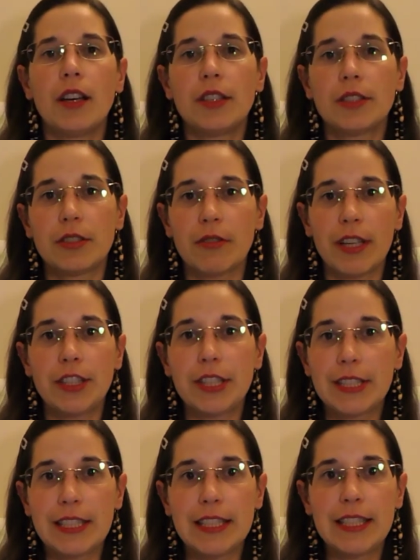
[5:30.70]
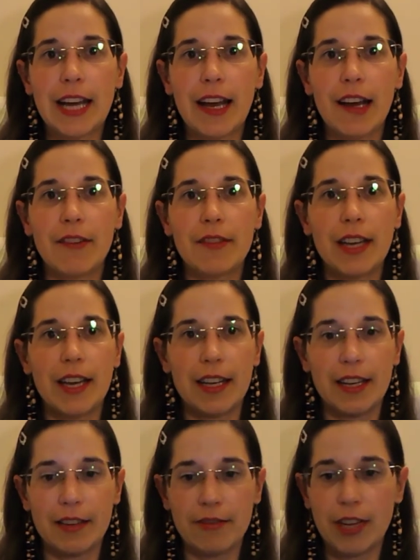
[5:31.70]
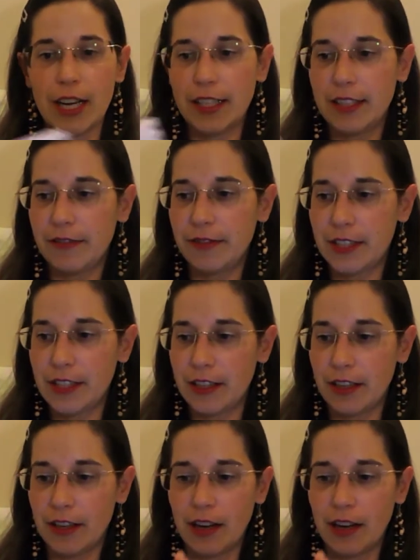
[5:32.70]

so I just sit down and I write the video,